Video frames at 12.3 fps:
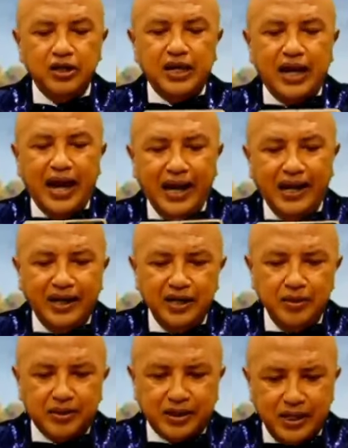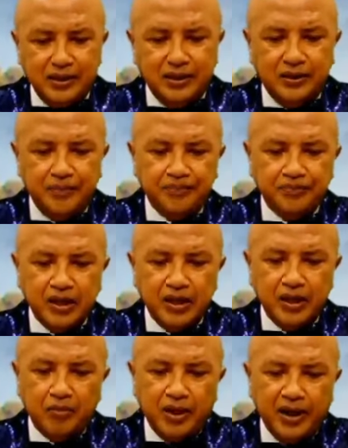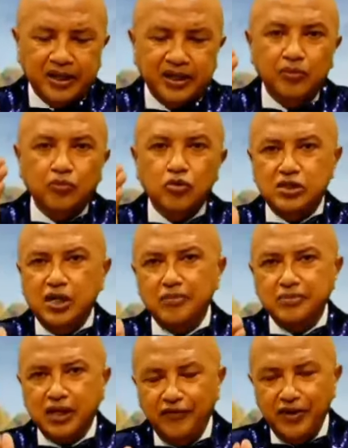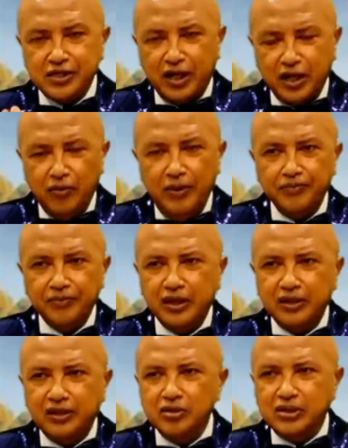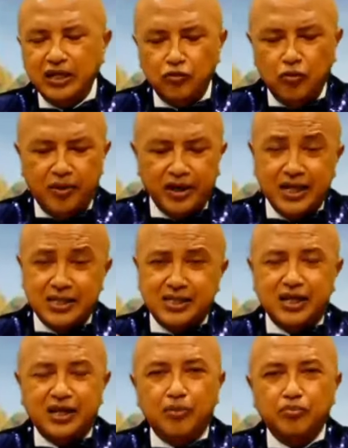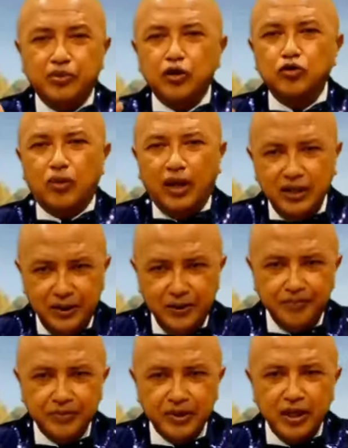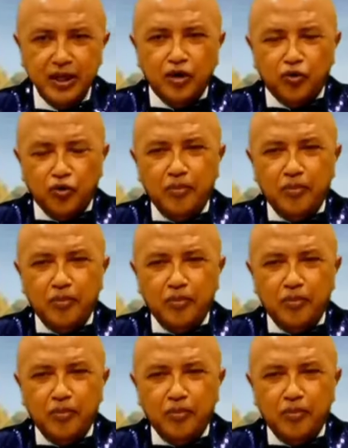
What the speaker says: in Al Imran? Do they accept it? So this is how we are going to end for today's teaching.